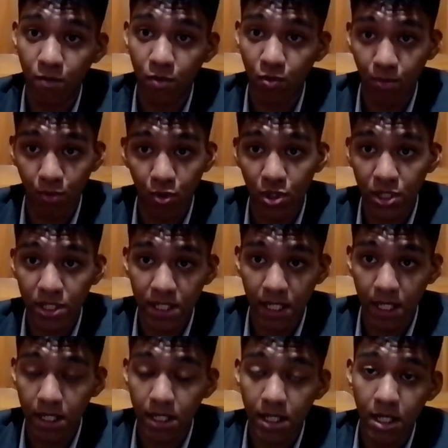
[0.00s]
report
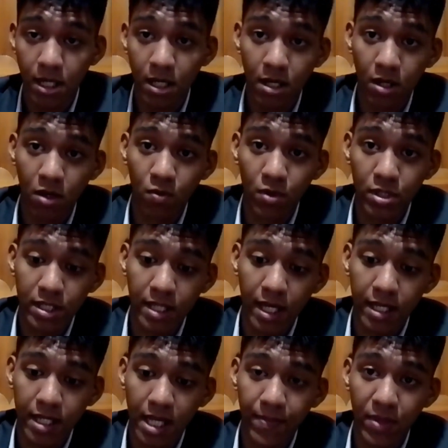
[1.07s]
said was
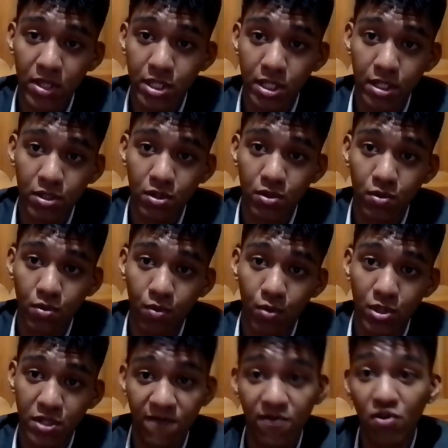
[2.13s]
that Emmett Till
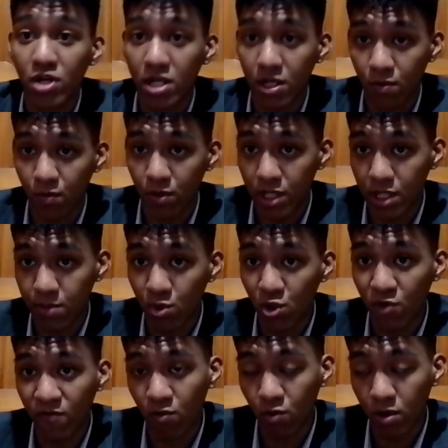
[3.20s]
was flirting with this
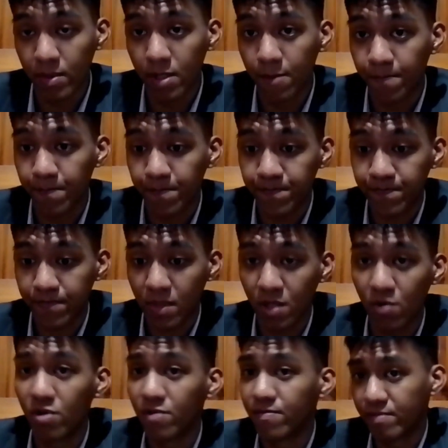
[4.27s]
beautiful woman,
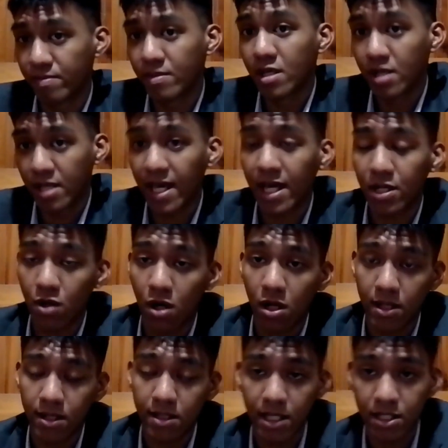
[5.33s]
or
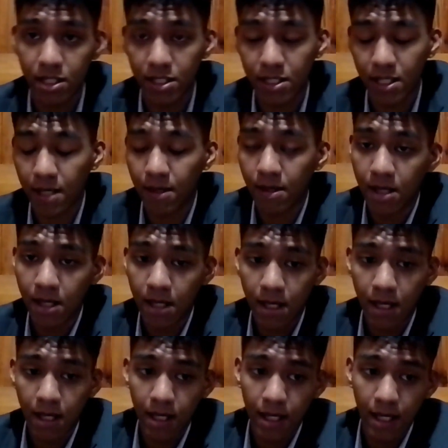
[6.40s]
catcalling, let's just say.
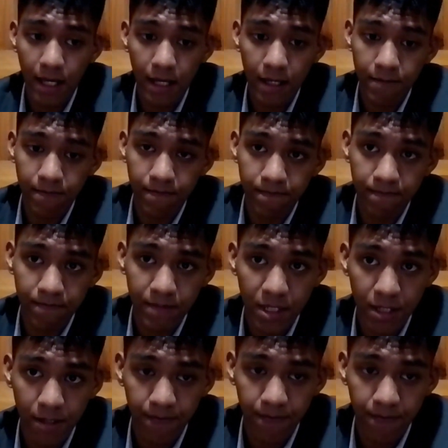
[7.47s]
And